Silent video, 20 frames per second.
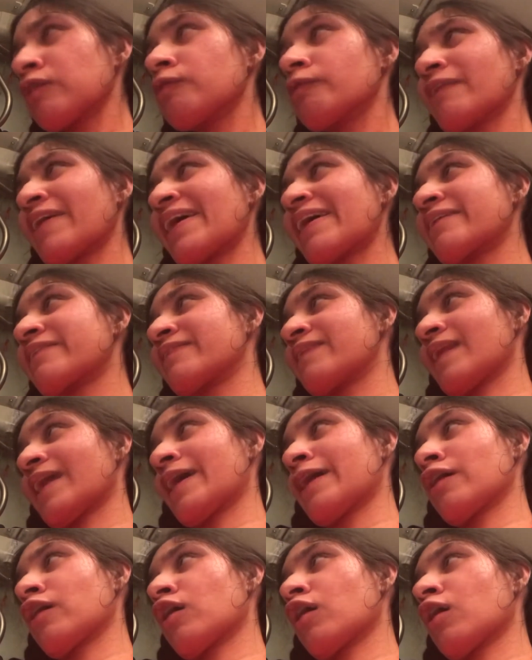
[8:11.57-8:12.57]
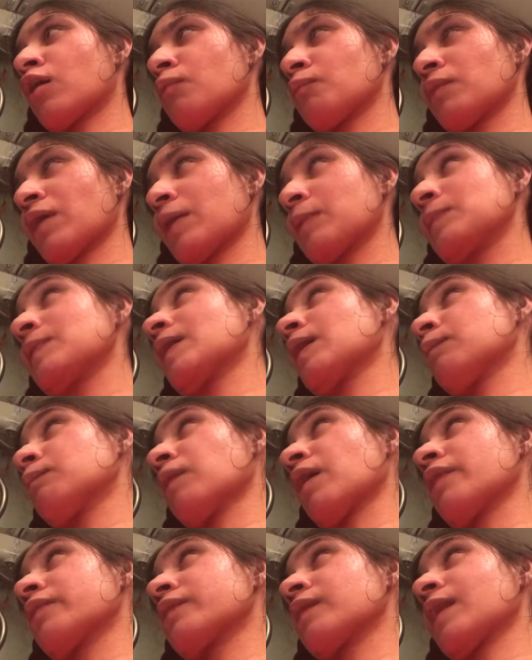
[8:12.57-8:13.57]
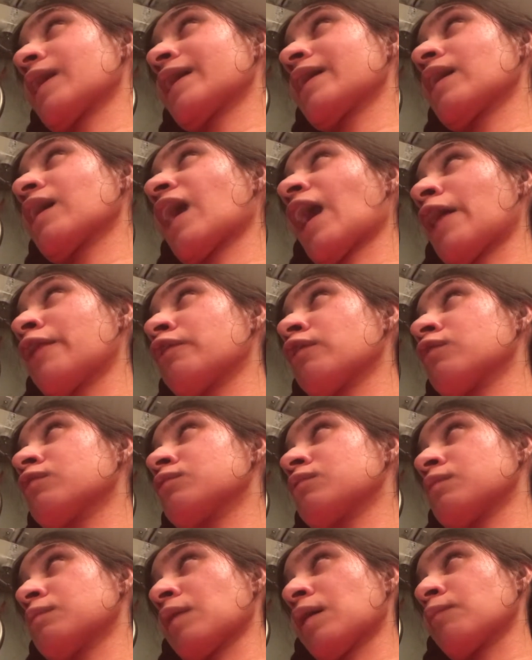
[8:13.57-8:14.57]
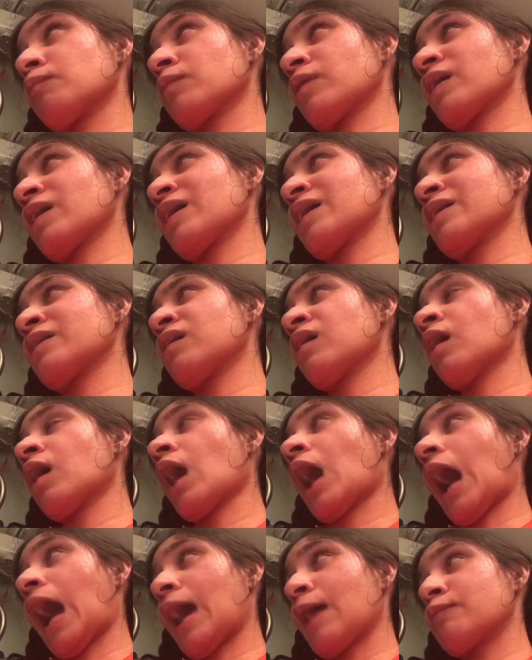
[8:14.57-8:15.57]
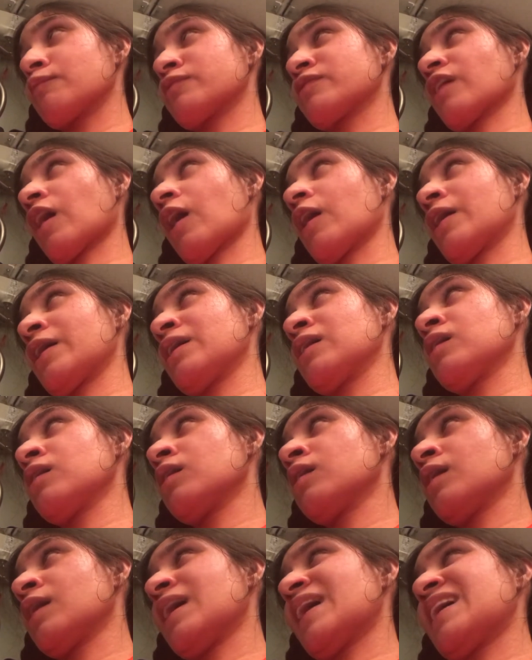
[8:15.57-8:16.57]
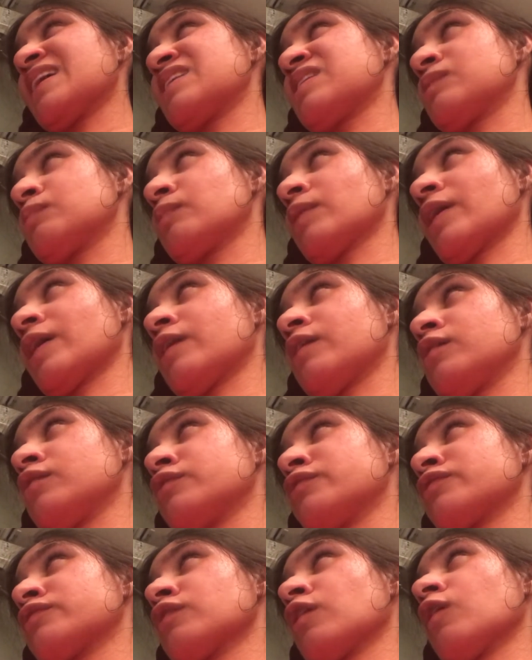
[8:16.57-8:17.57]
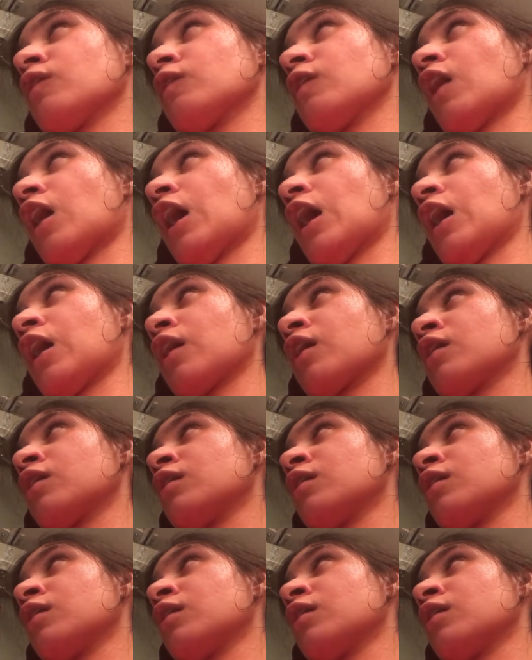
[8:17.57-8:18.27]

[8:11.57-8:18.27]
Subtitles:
weeks later, or maybe a month later, I don't remember it. I'm sorry. It's been so long.